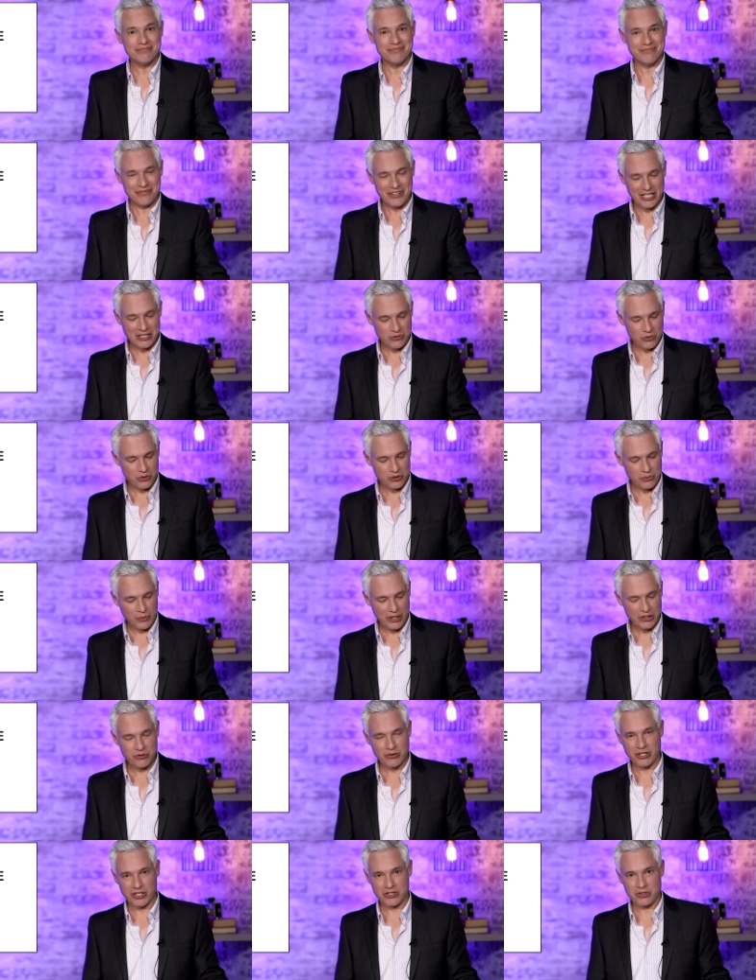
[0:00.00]
Thanks for
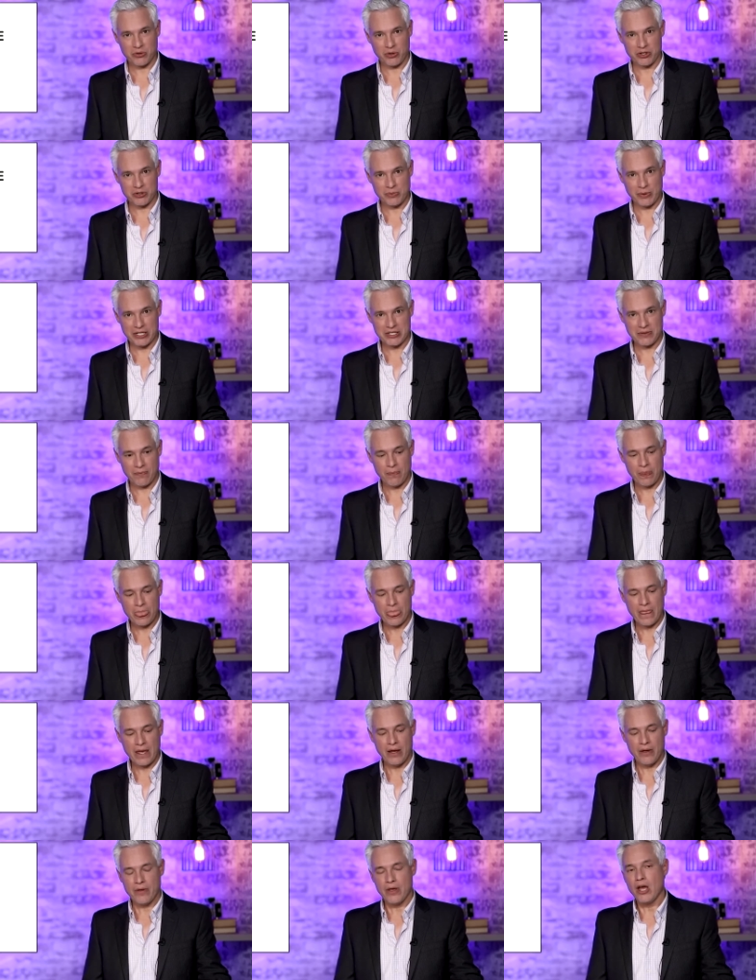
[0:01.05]
sponsoring us Squarespace.
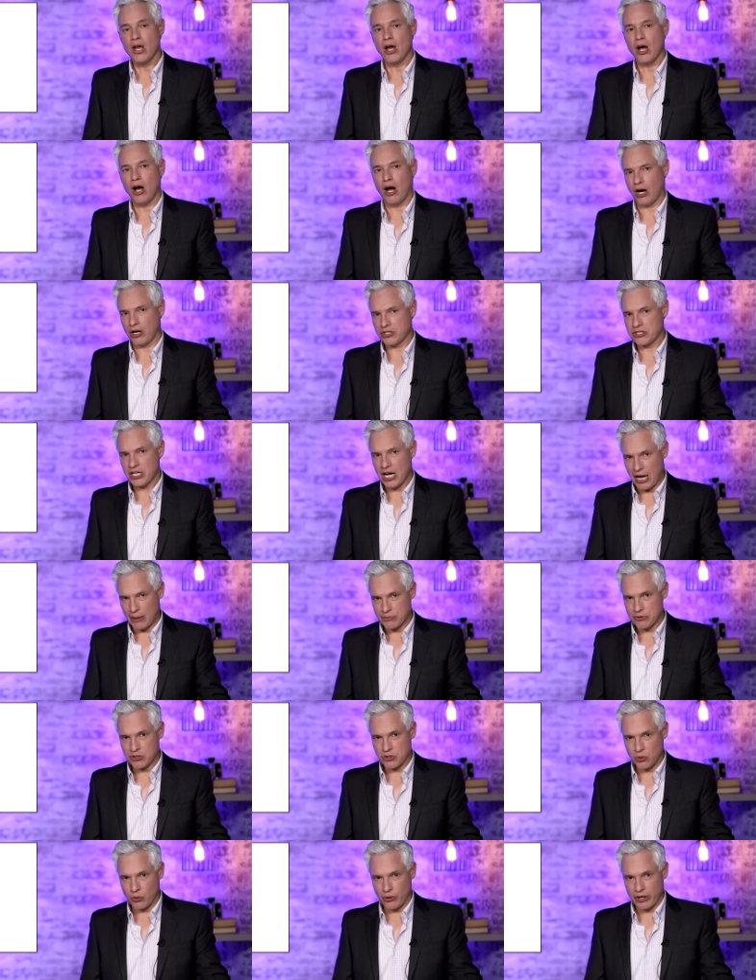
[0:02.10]
Our top
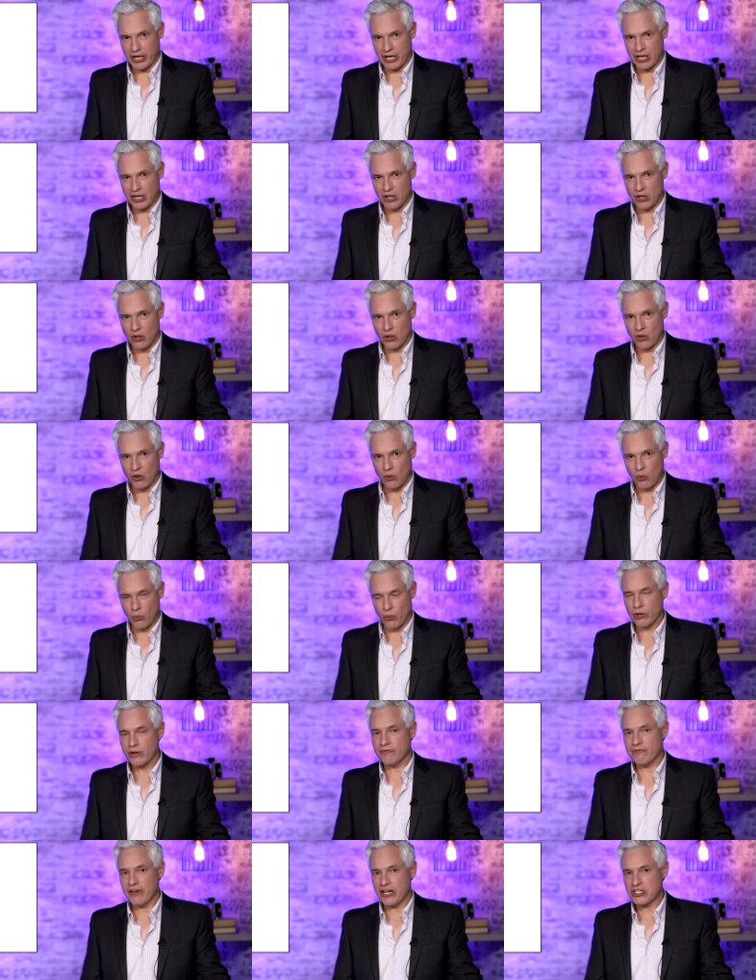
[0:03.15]
story we're
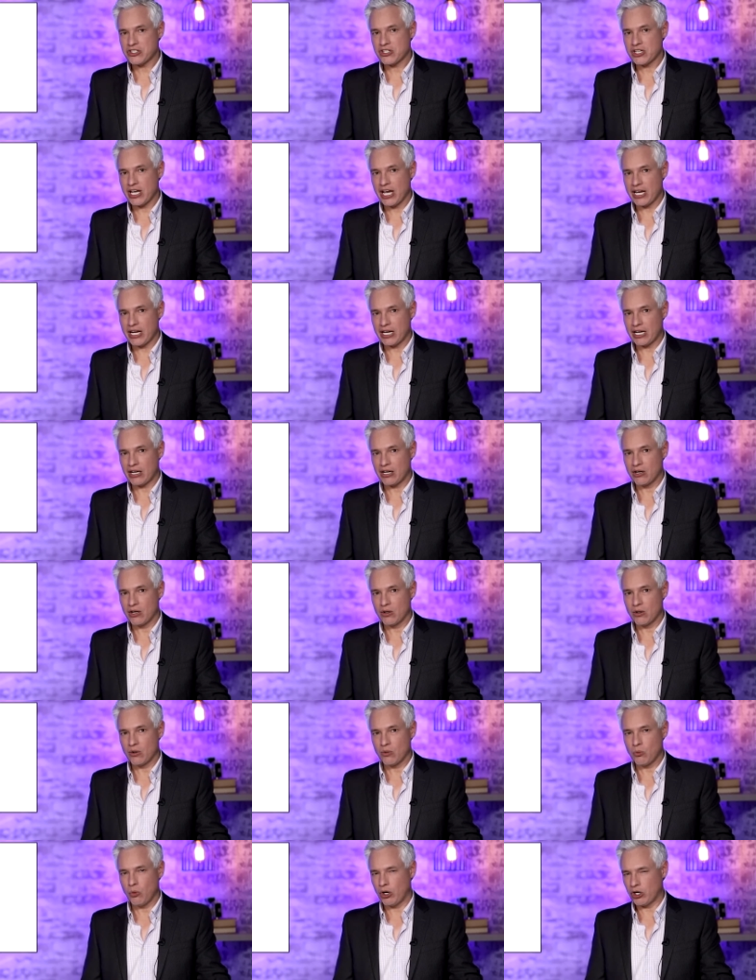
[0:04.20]
investigating
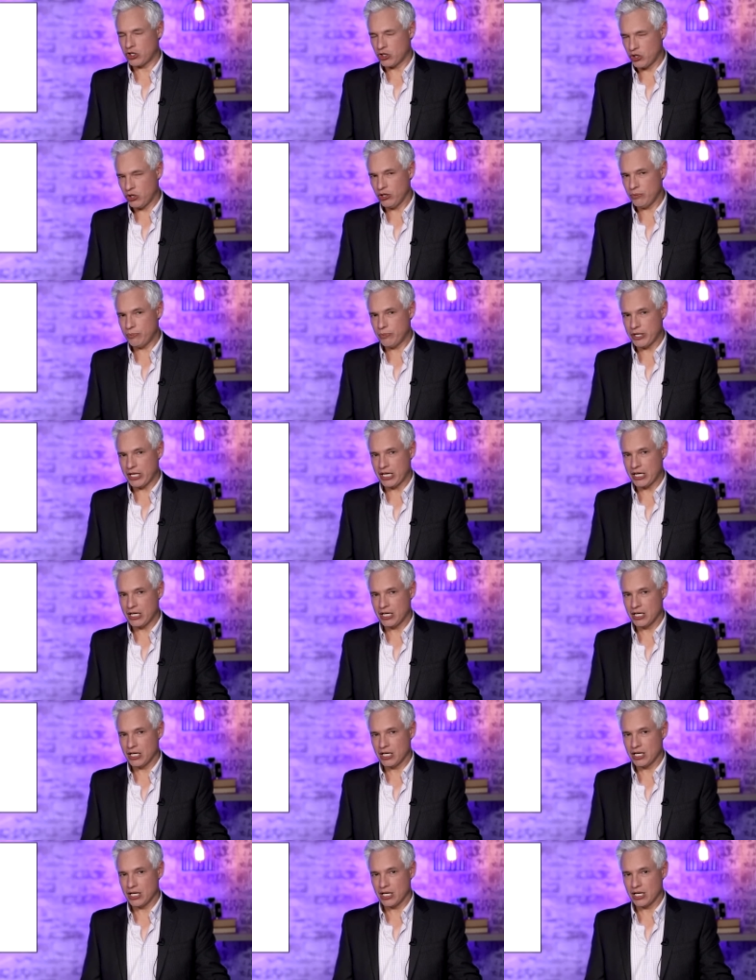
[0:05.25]
what could be
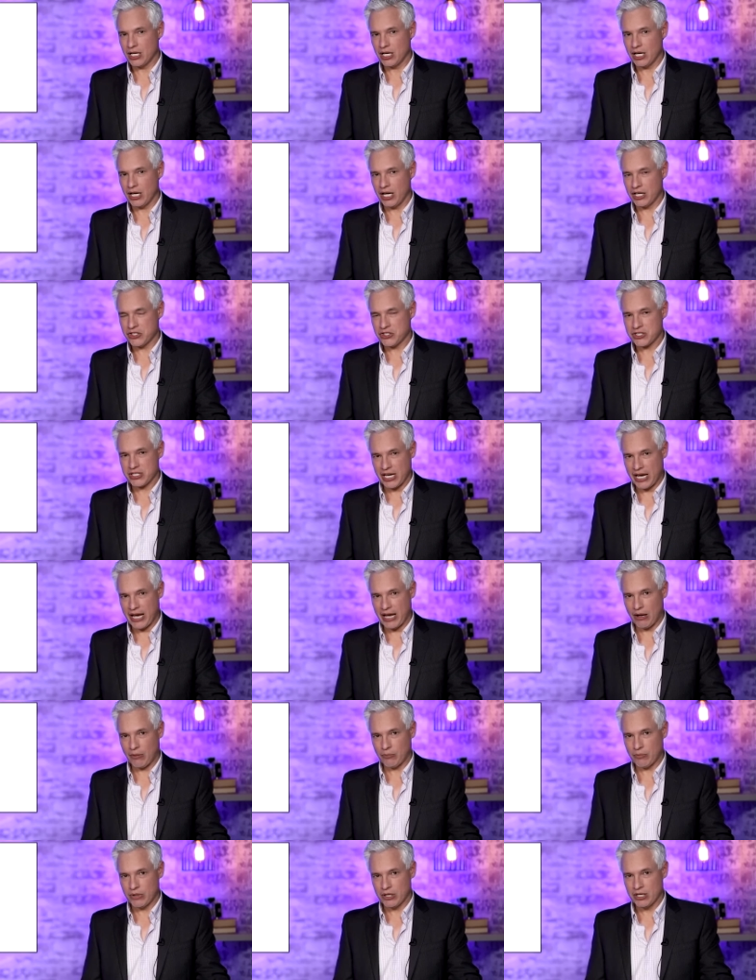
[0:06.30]
a scam.
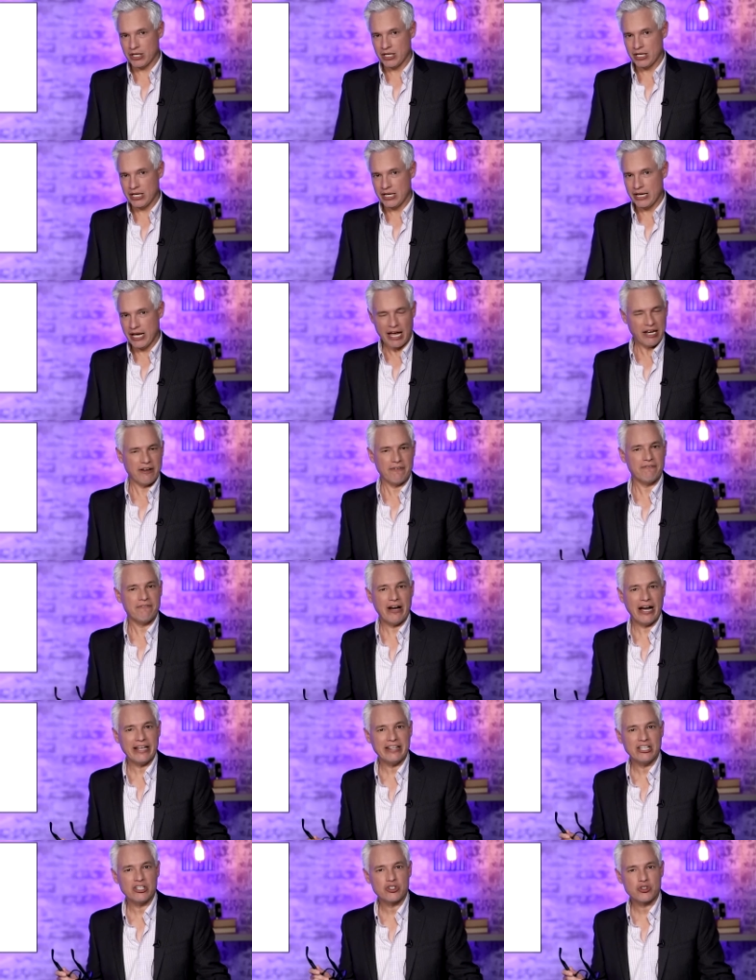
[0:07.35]
And to
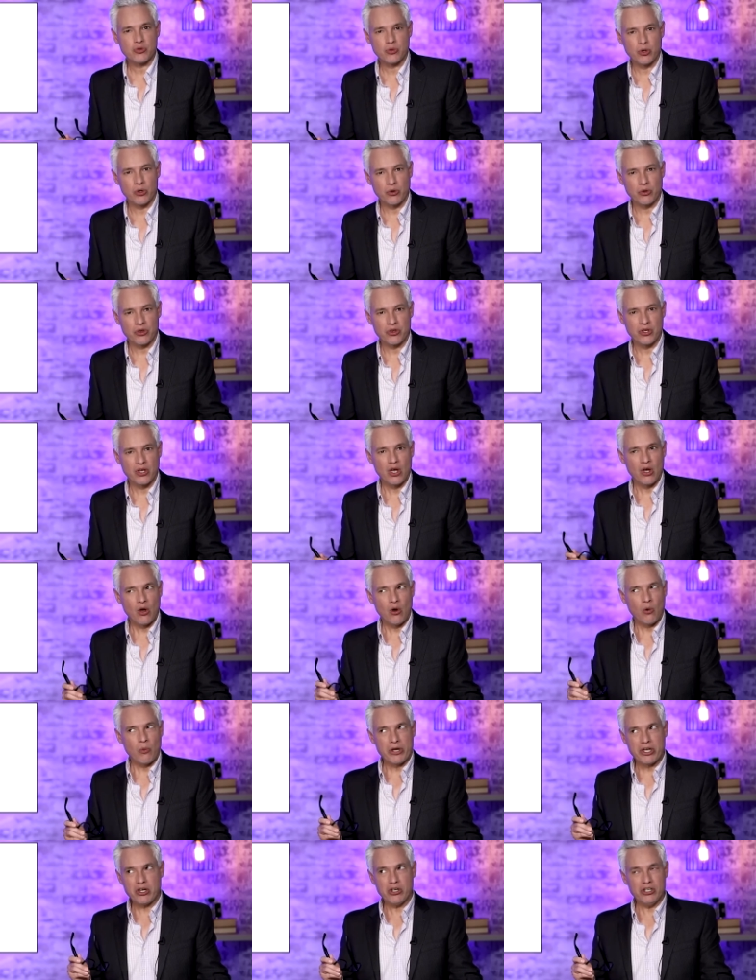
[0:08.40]
find the truth,
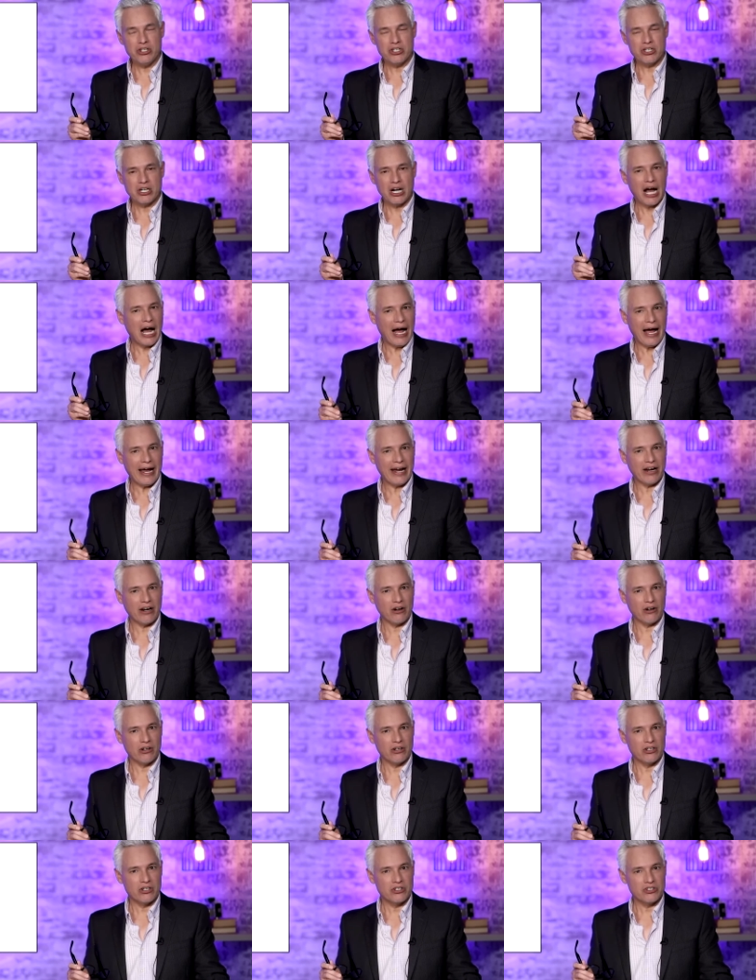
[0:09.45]
we couldn't hire
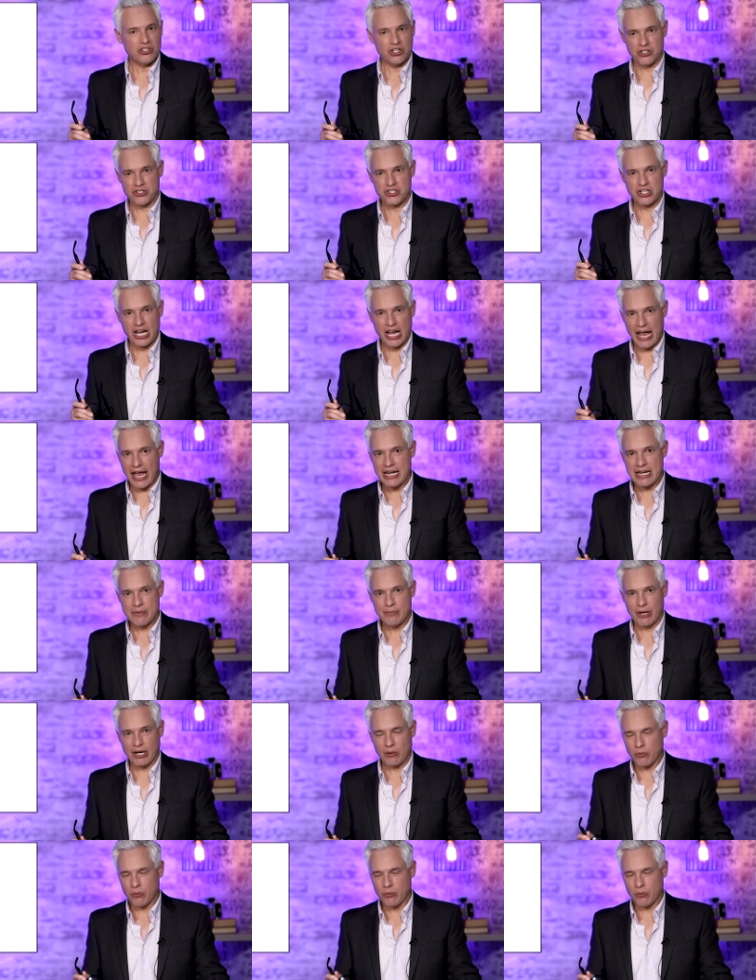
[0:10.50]
just anybody.